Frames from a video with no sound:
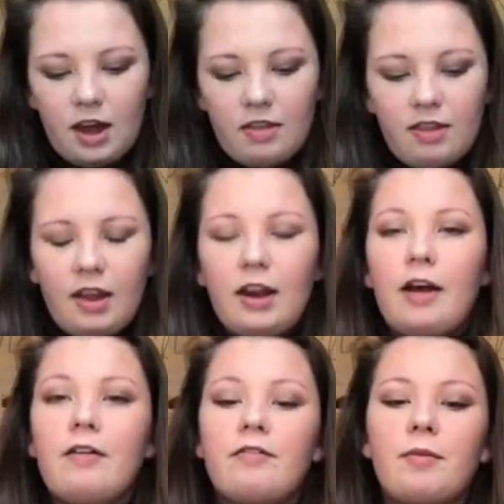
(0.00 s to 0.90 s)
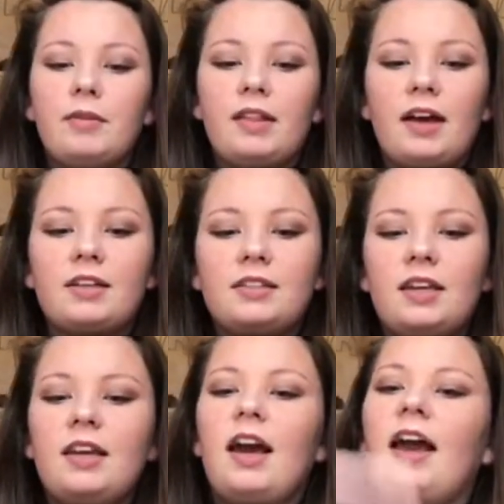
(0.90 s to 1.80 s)
And then from
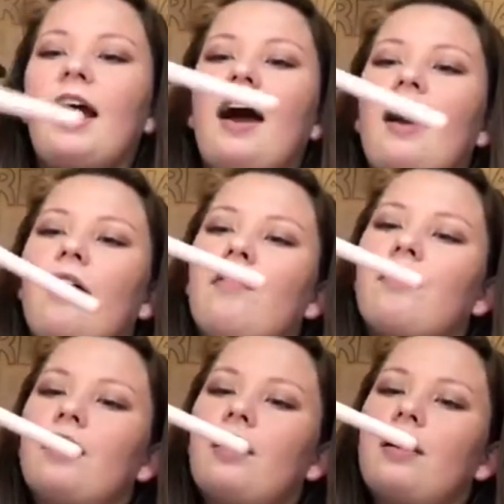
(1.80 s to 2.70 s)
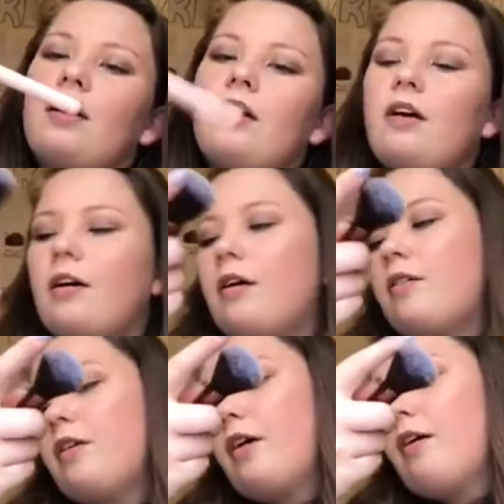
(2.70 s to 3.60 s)
Luxie, I have
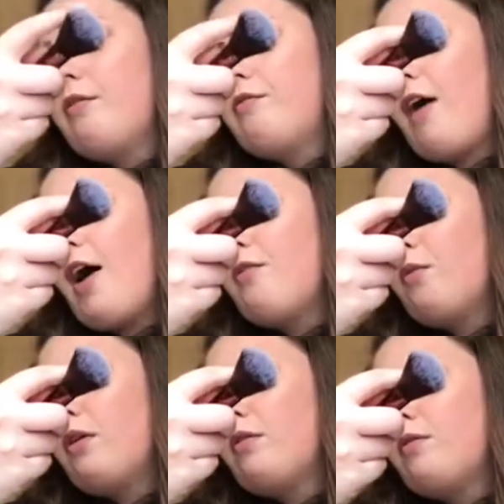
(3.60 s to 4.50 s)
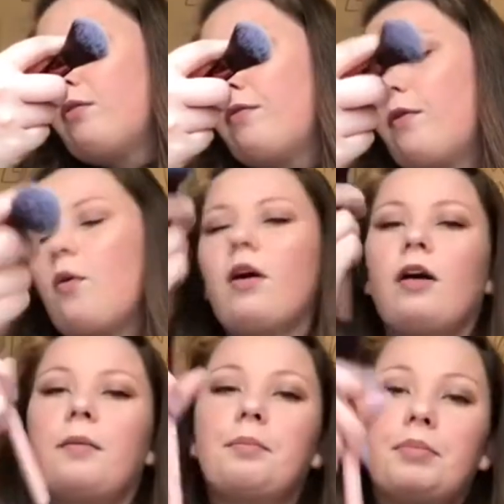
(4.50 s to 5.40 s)
the five one
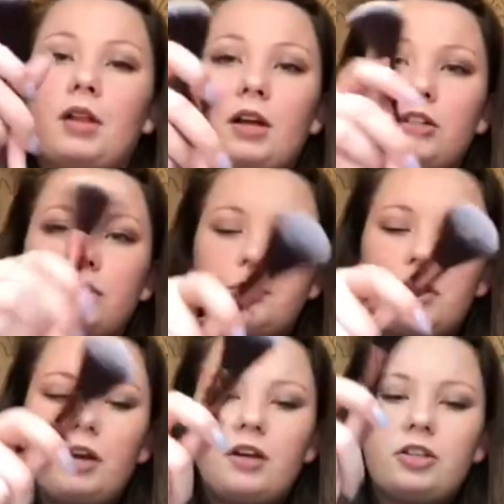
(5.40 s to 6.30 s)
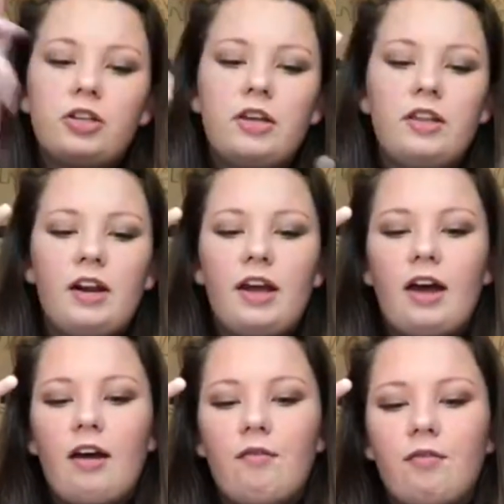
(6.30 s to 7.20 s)
four Blush Brush, and then I
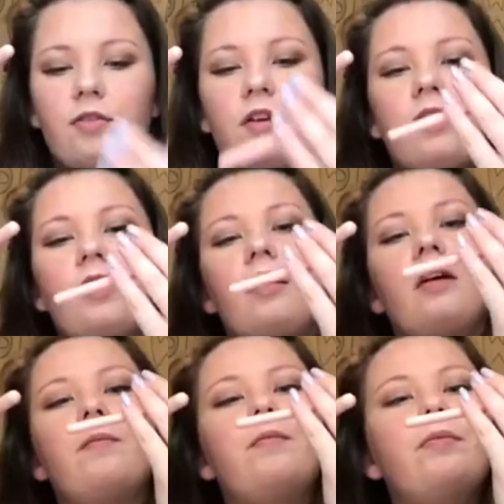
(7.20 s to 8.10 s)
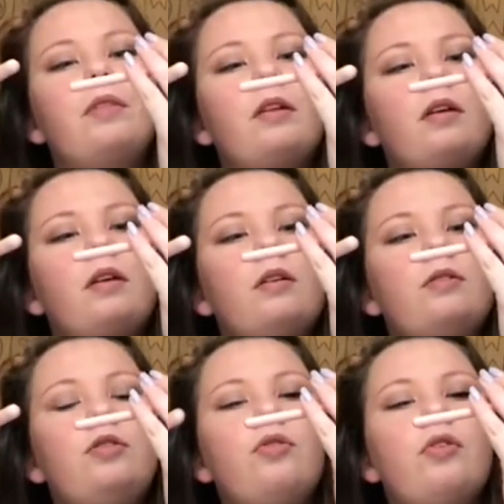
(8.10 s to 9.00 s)
have the
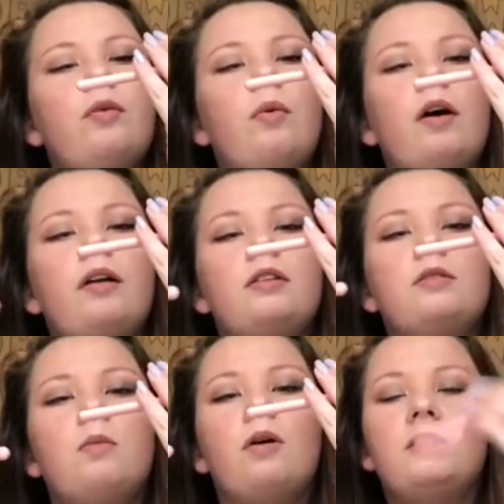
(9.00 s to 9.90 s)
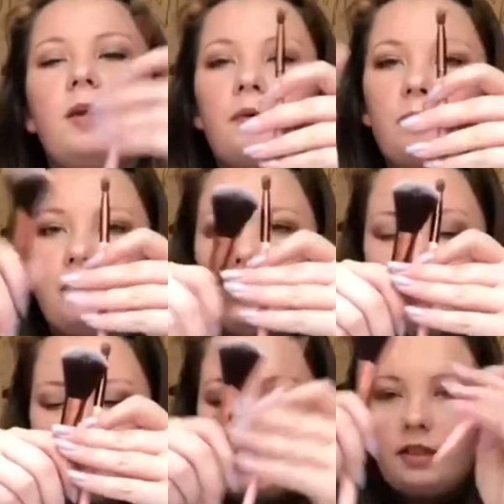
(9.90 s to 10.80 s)
two thirty-one Small Tapered
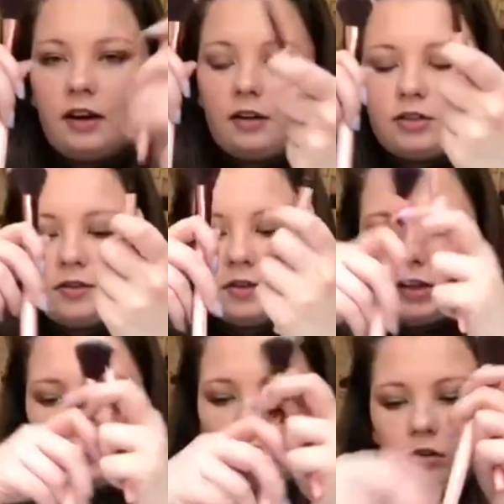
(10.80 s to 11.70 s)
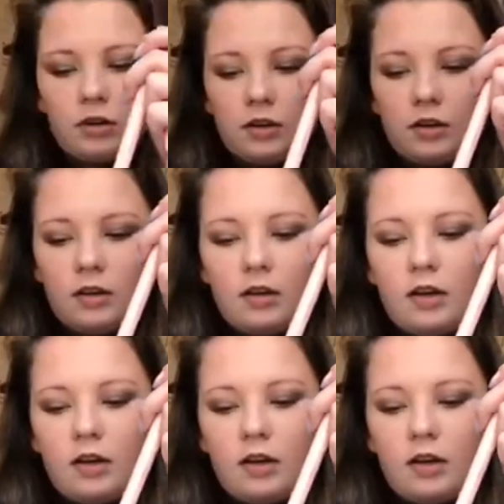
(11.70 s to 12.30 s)
Blending that I use every day. It's so good.